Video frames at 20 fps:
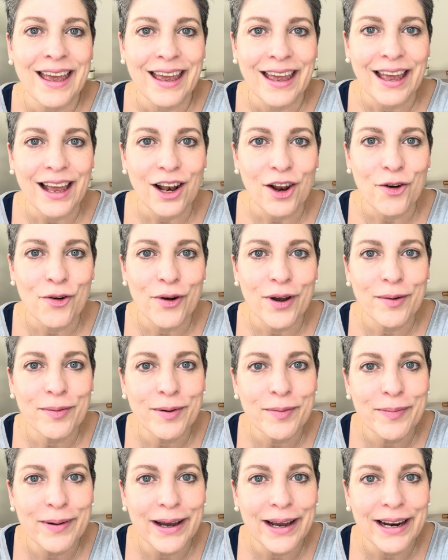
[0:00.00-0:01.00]
Hello
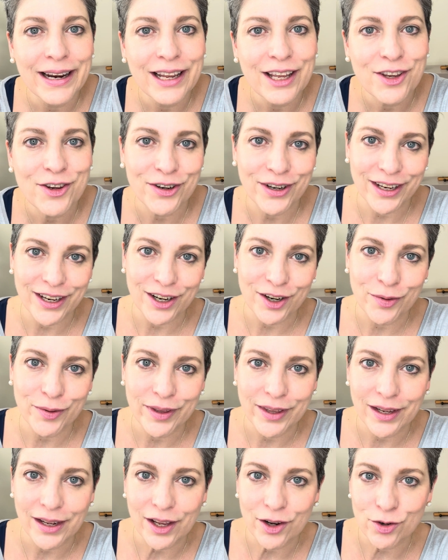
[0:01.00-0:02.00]
everybody, you're here
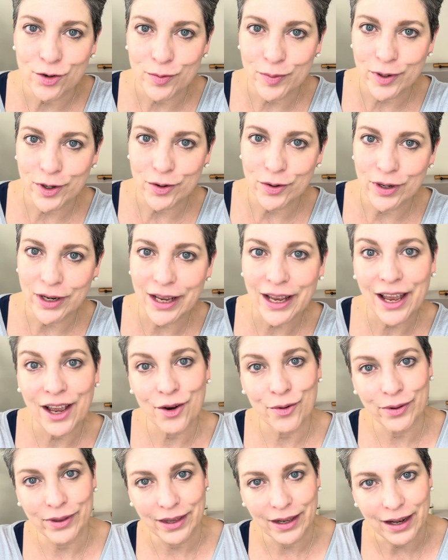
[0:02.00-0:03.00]
with Claro Beauty
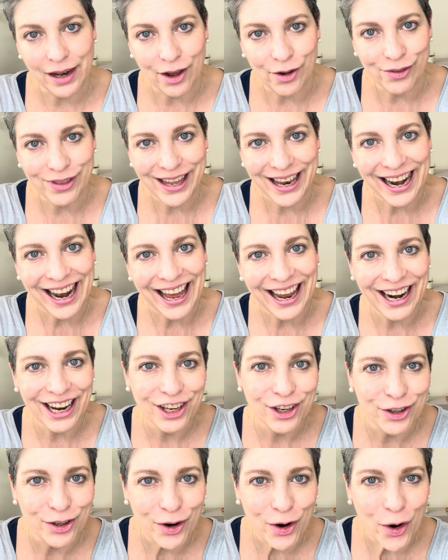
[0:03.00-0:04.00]
and with Claudia Lara,
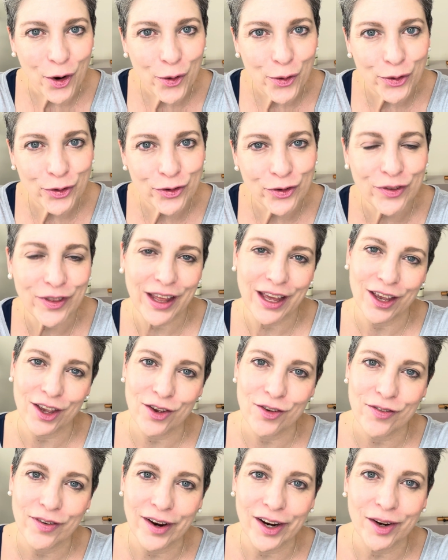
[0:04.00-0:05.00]
your host. Thank
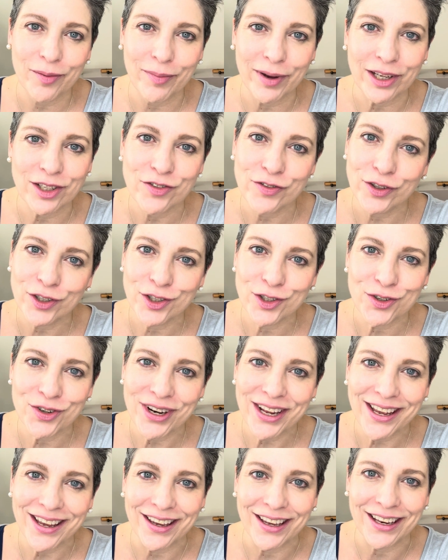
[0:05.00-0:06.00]
you very much for
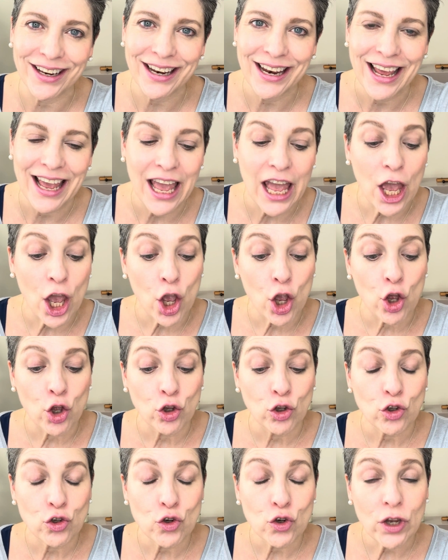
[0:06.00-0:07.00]
tuning in.
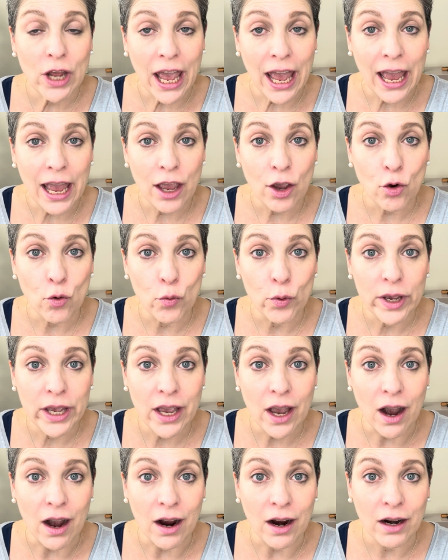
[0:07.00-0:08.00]
Today we
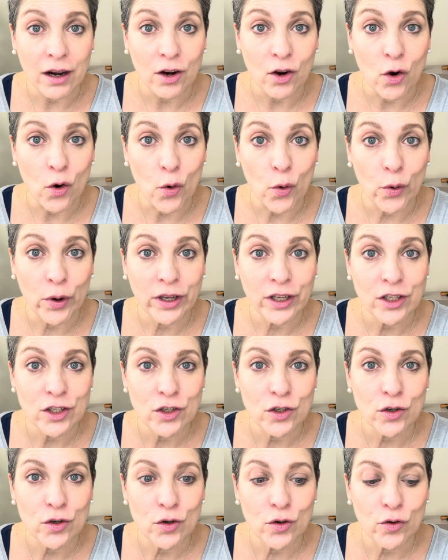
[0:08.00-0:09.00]
are going
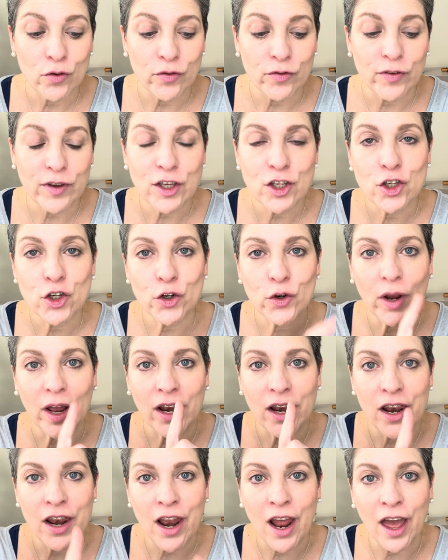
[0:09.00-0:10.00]
to feature
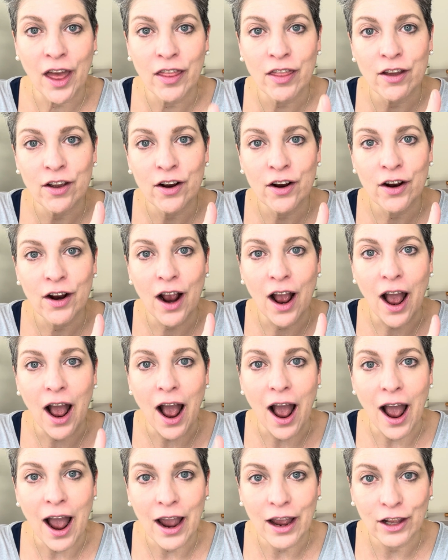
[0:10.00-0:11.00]
another
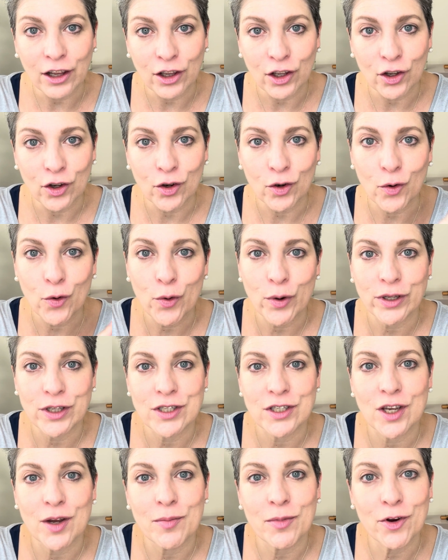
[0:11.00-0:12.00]
eye look with
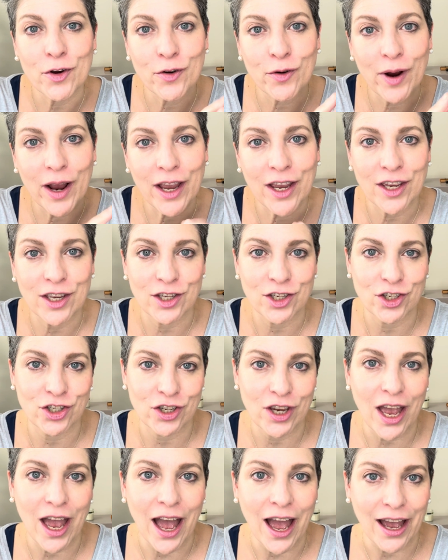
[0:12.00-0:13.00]
some grayish
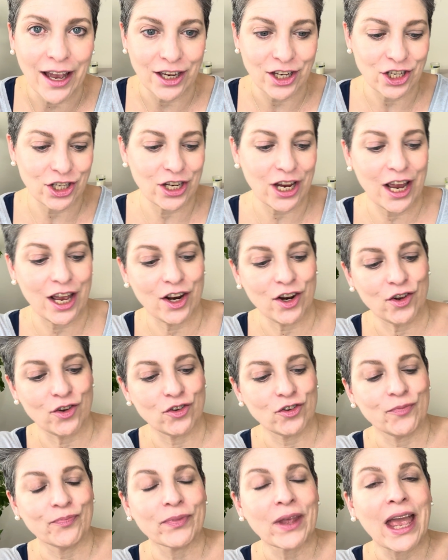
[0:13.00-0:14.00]

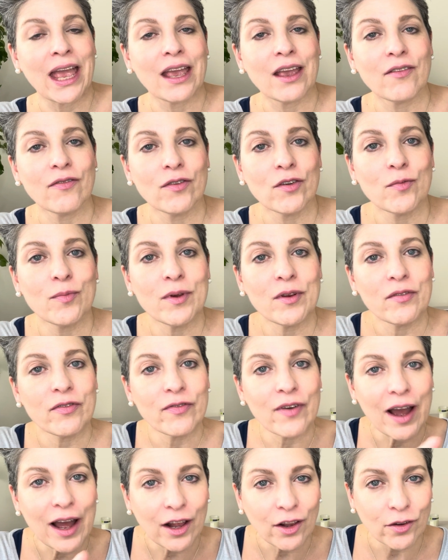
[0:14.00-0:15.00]
eyeshadows. If you've been
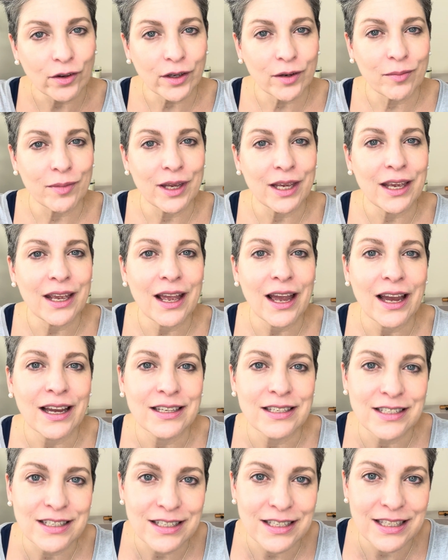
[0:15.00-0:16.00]
following me, I
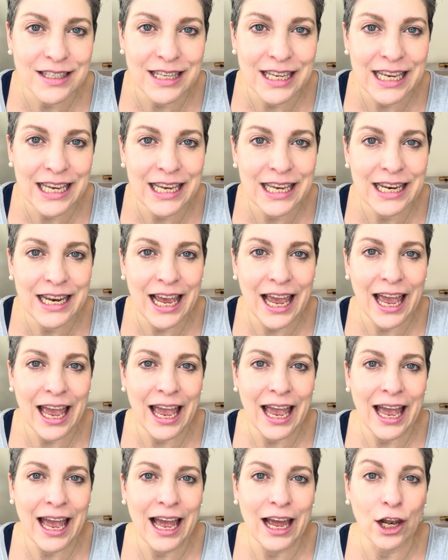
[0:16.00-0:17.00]
just did
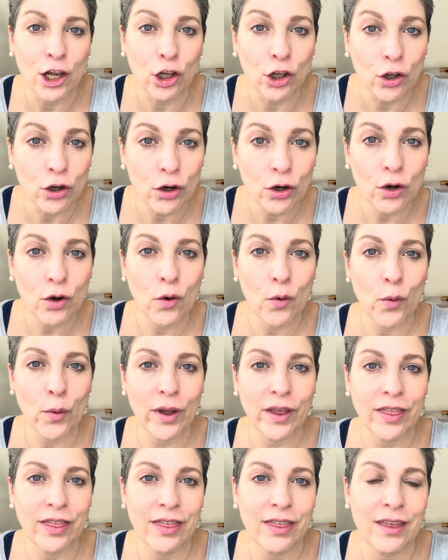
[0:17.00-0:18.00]
a look
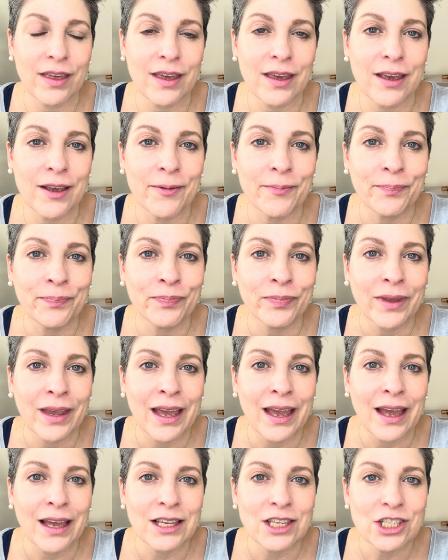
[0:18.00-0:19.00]
with the
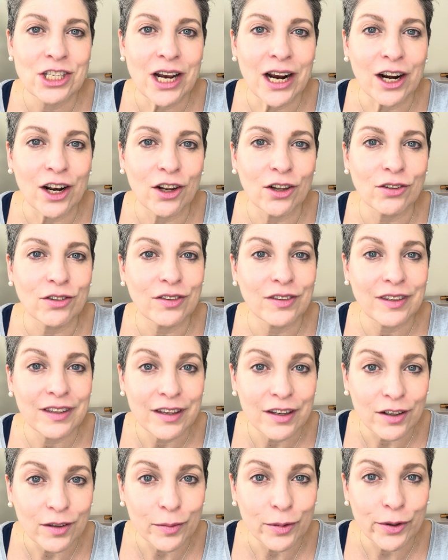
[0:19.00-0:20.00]
Charlotte
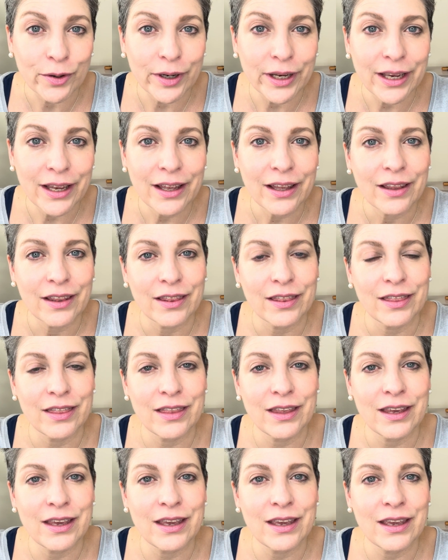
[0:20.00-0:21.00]
Tilbury,
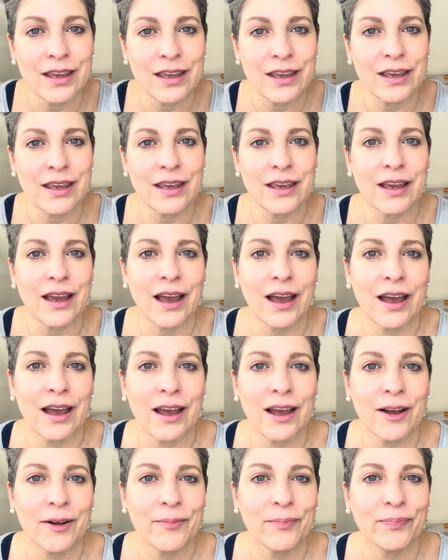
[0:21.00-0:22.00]
the
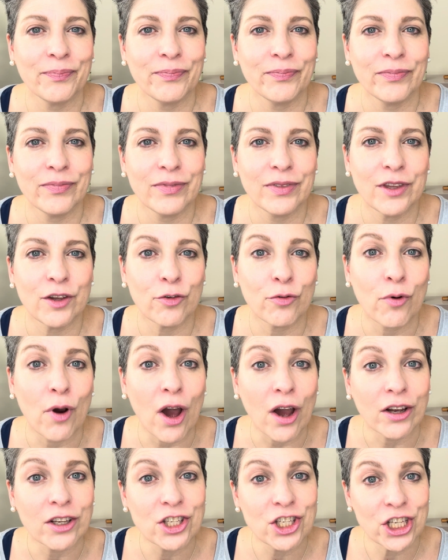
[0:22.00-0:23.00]

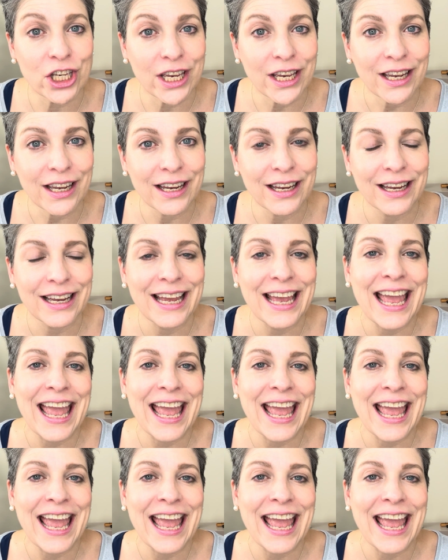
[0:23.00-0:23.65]
Rock Chick